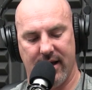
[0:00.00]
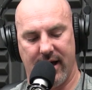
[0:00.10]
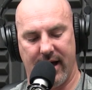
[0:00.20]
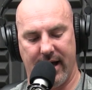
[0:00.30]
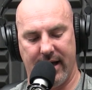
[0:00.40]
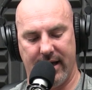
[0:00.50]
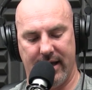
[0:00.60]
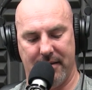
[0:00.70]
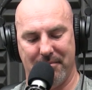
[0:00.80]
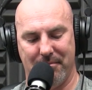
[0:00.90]
I
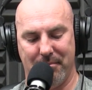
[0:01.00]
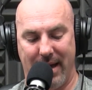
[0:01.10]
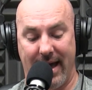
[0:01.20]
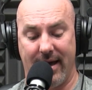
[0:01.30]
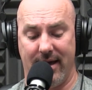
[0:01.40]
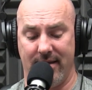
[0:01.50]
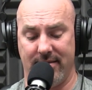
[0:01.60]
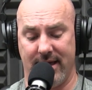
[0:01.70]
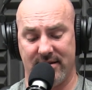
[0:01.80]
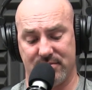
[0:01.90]
am Matt, and
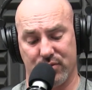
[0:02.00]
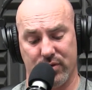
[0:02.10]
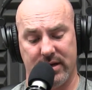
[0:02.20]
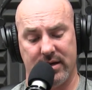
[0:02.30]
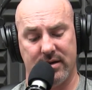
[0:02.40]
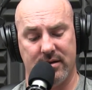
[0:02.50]
that is Marieda.